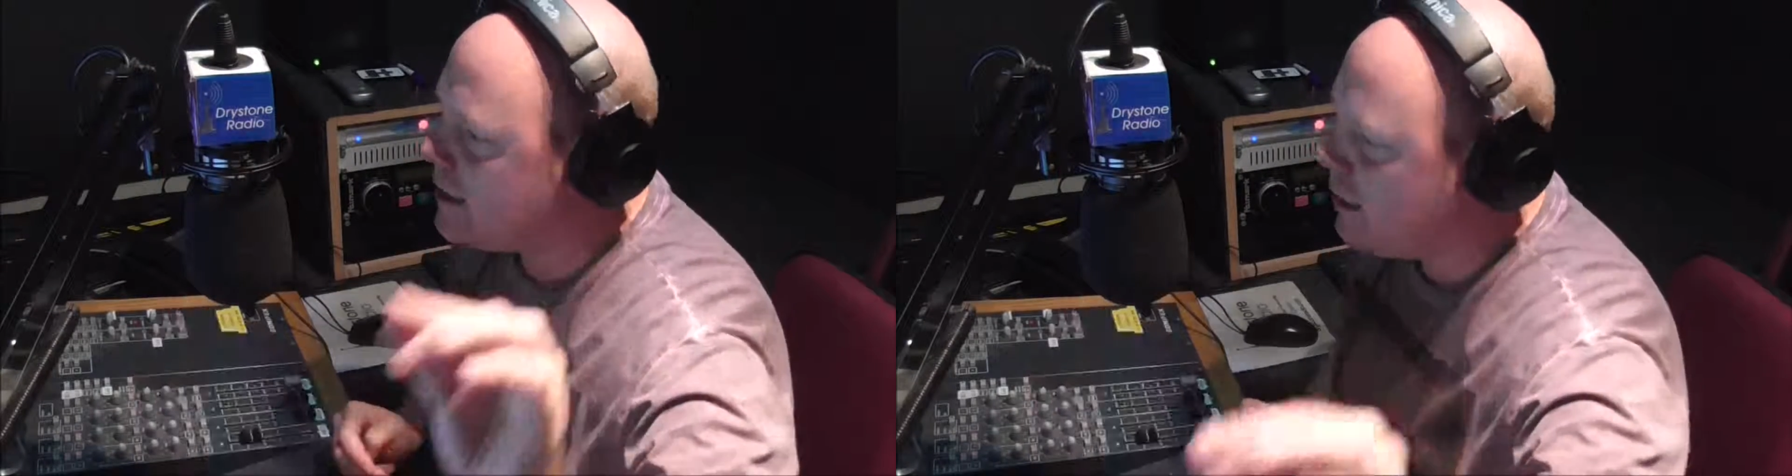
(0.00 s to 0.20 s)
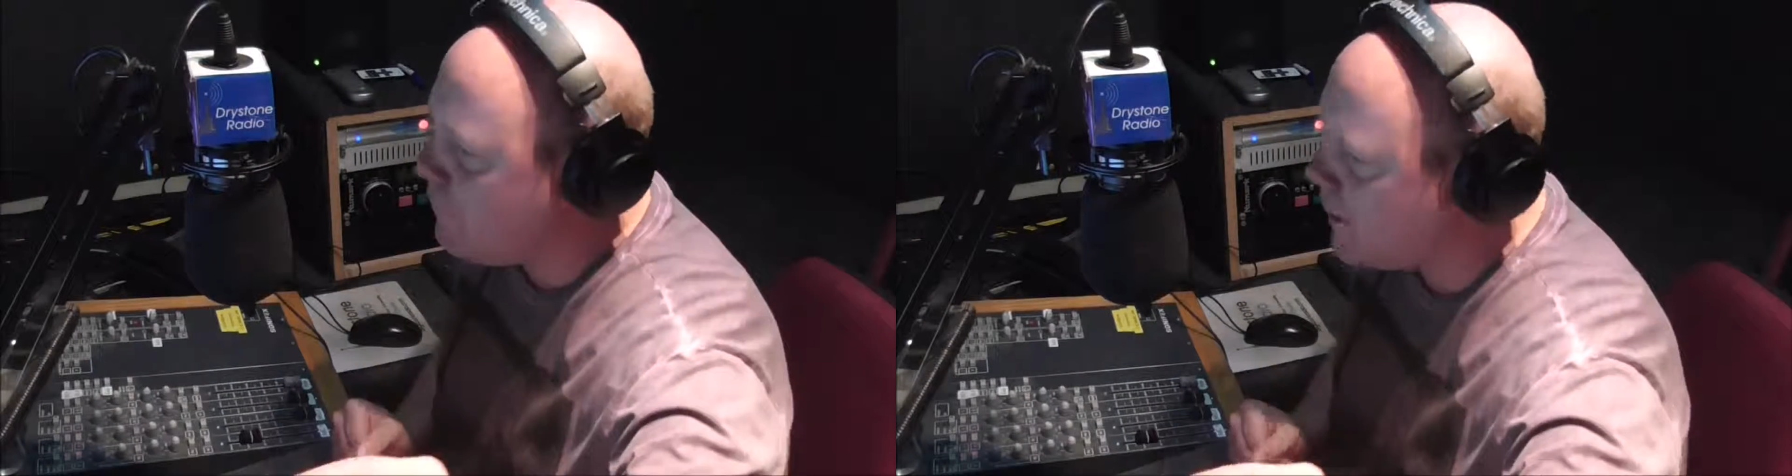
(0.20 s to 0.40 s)

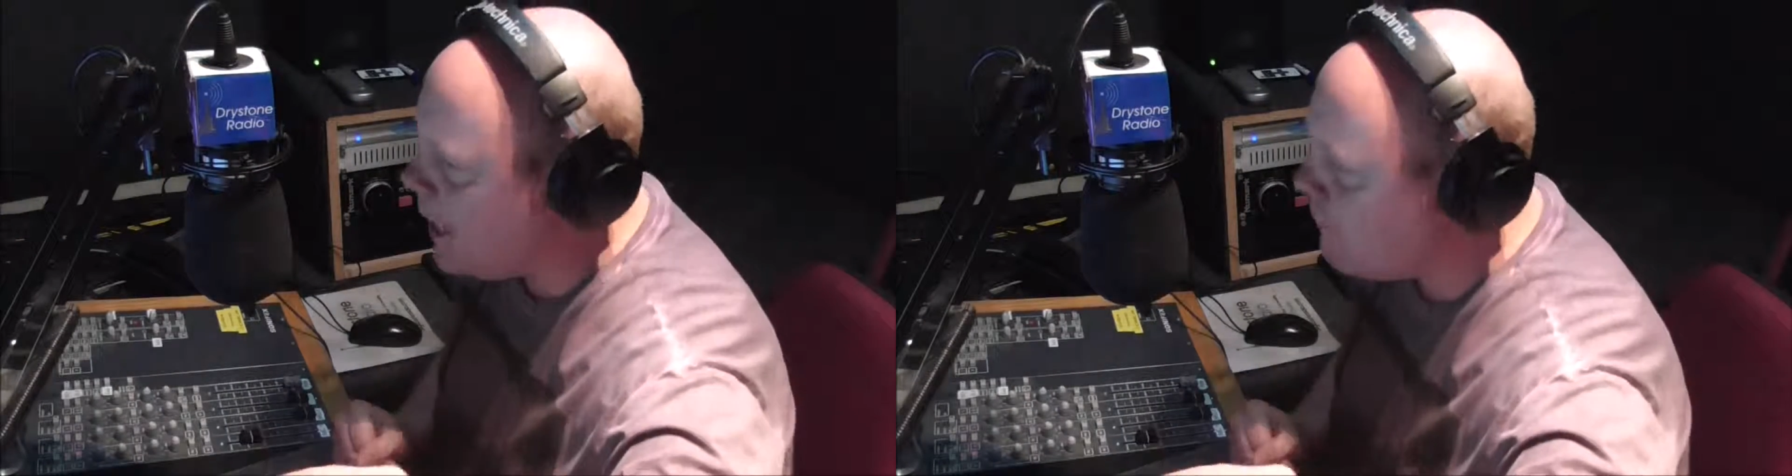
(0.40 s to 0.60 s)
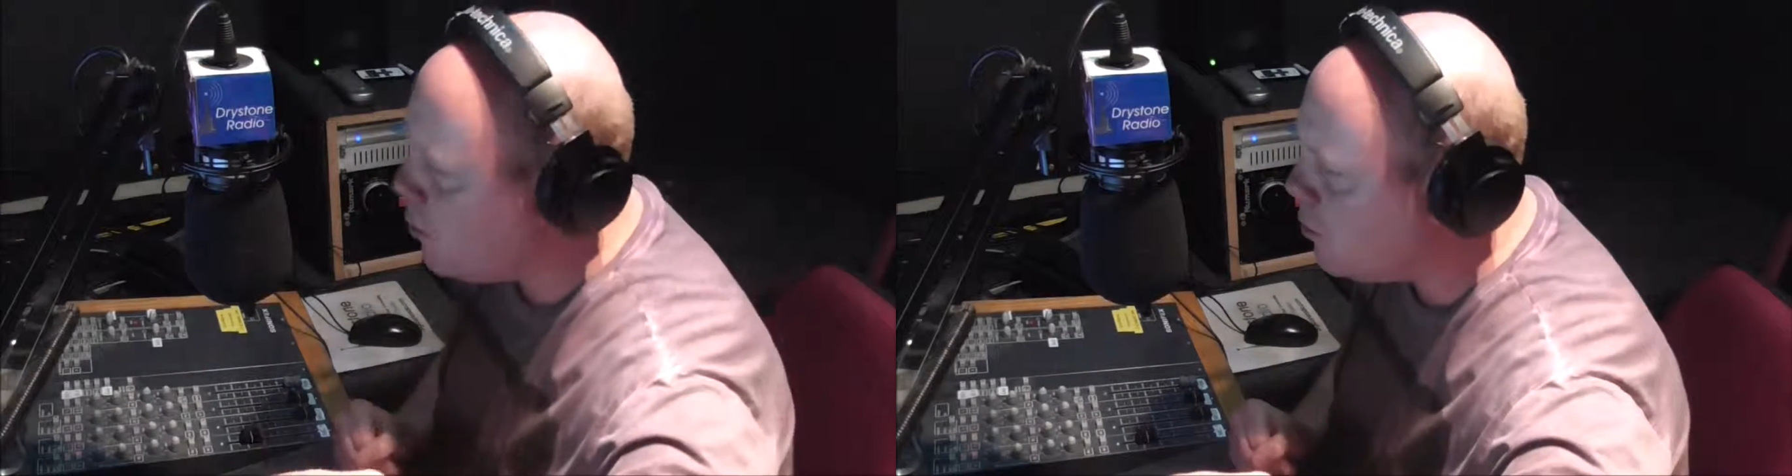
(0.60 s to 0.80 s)
Don't
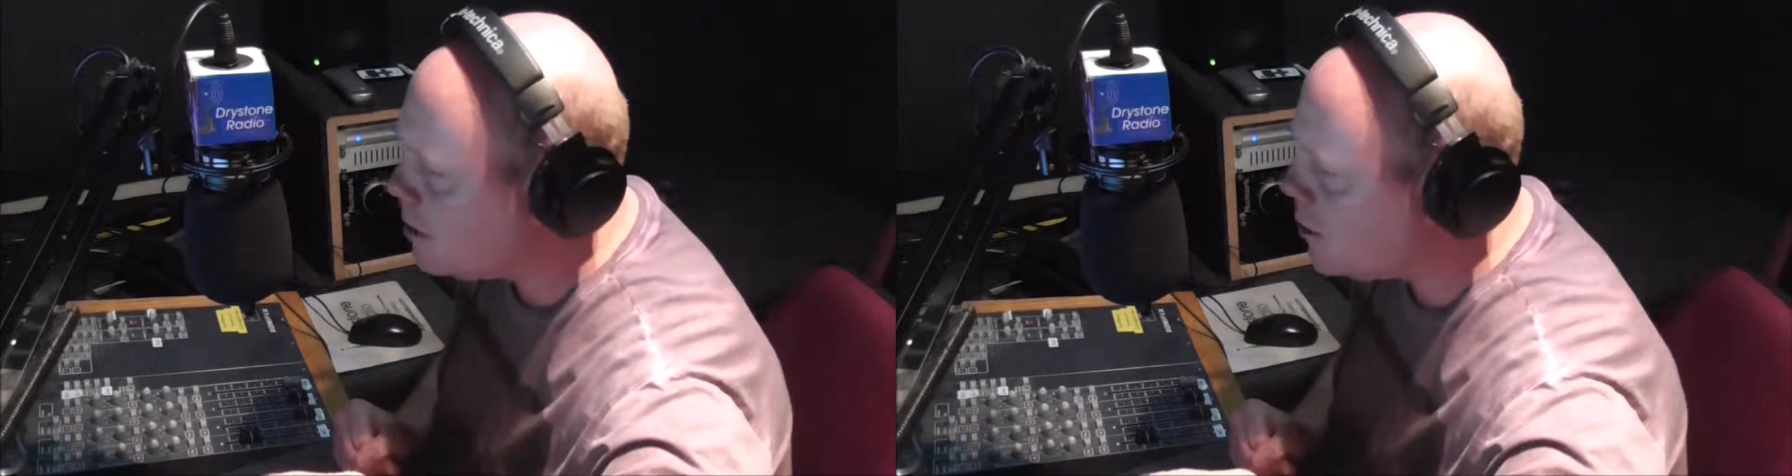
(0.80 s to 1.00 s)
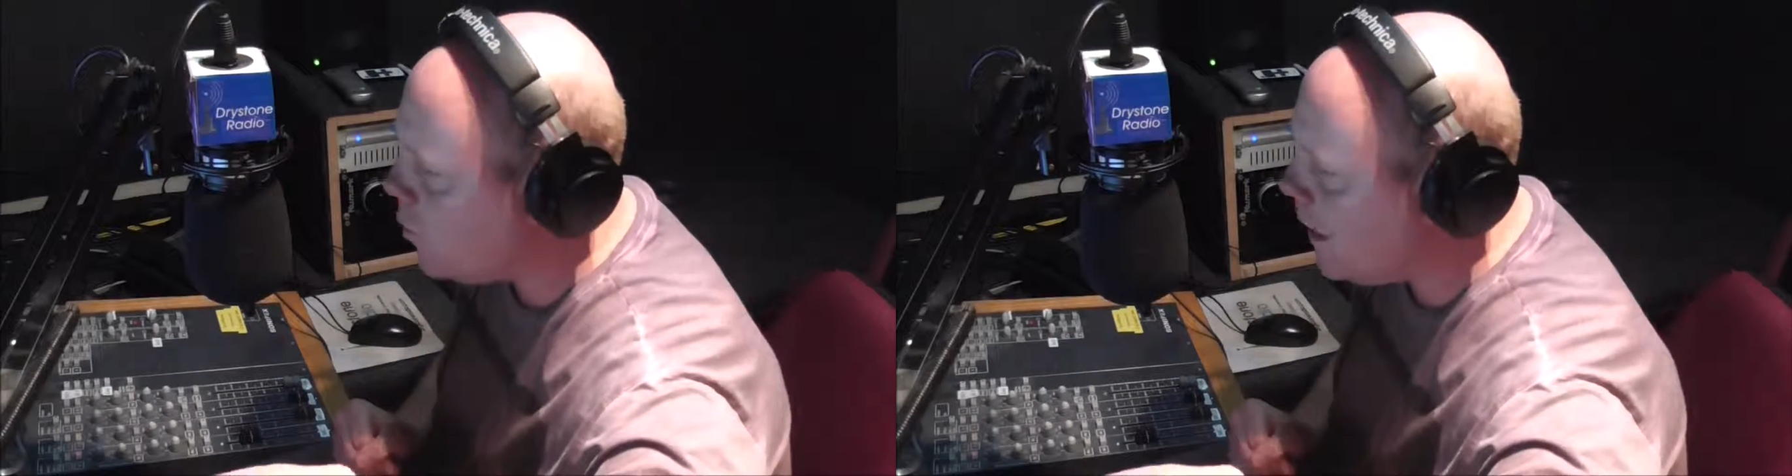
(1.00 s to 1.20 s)
forget, if you
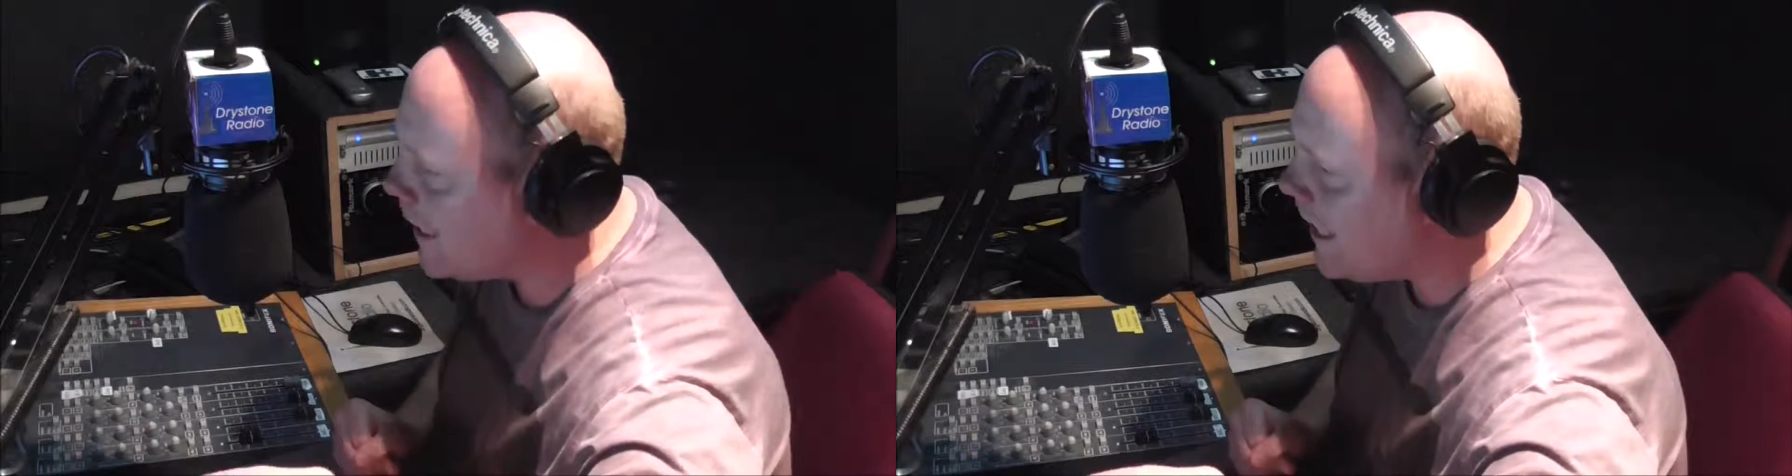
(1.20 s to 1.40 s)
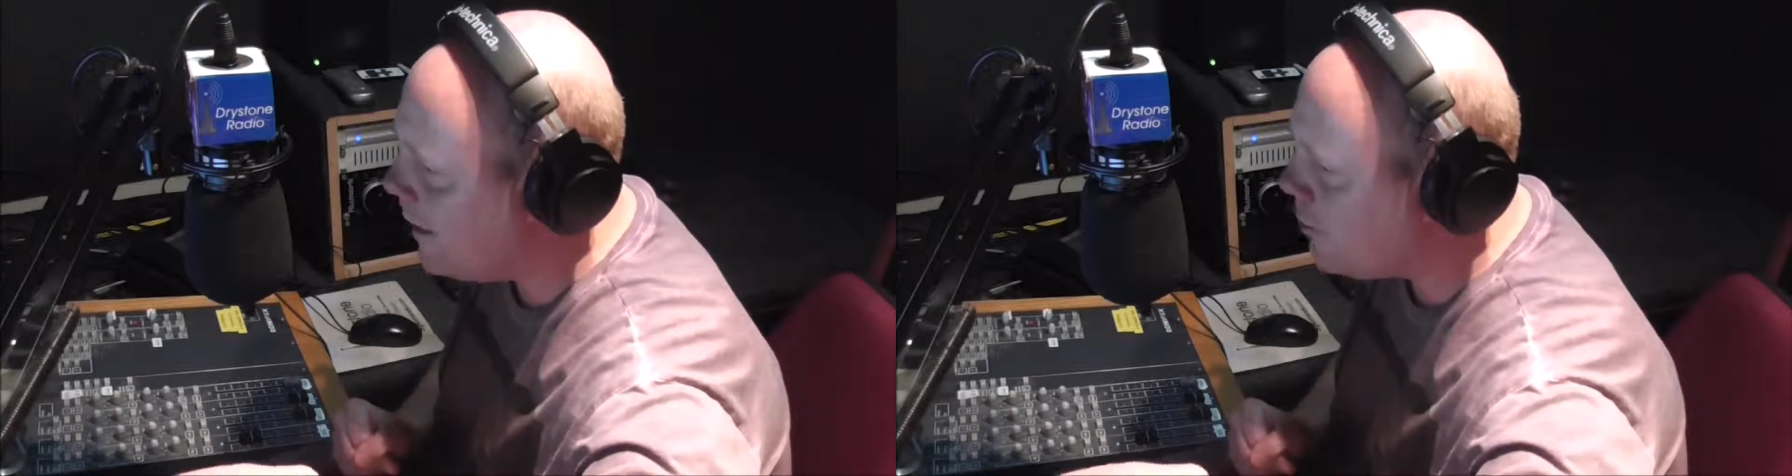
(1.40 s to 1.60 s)
want to
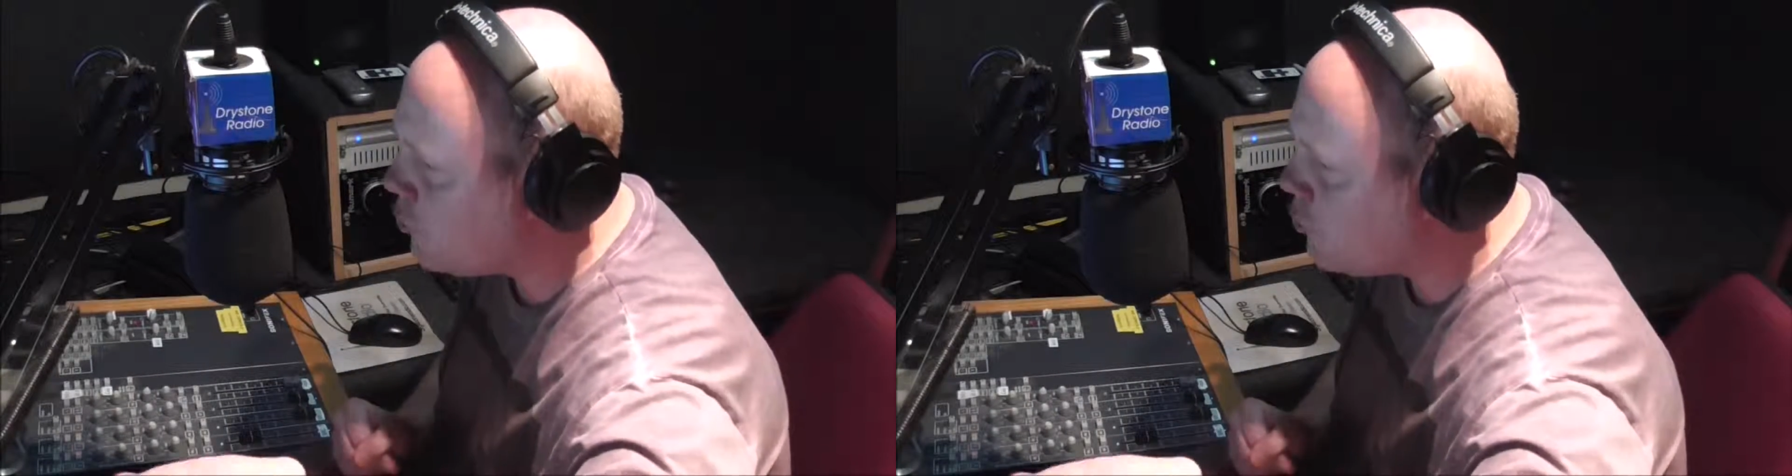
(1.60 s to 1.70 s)
get